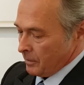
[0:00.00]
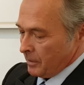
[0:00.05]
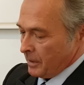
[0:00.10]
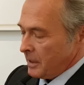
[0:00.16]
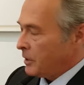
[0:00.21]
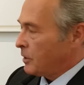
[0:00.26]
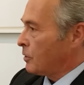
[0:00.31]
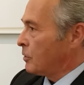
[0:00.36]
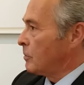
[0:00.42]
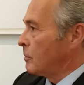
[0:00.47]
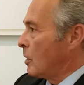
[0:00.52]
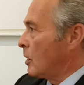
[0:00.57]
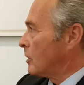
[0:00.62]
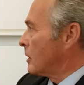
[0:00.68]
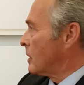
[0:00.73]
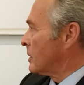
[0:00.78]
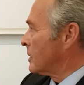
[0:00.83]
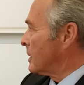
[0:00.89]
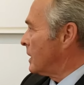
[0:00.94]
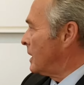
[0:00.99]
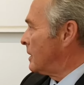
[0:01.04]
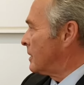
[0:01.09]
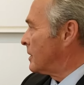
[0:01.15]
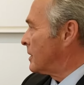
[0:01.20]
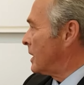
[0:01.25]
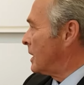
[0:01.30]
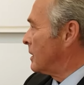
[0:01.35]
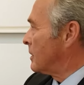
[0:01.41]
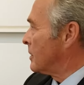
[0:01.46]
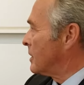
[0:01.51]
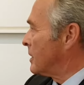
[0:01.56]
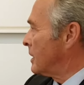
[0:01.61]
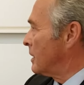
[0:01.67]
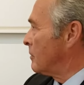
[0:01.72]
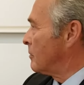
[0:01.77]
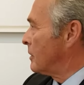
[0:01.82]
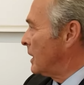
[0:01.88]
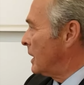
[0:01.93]
these two models in stainless
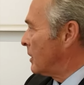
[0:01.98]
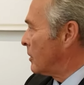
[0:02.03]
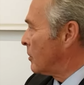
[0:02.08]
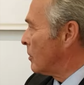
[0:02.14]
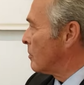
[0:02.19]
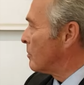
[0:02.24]
steel really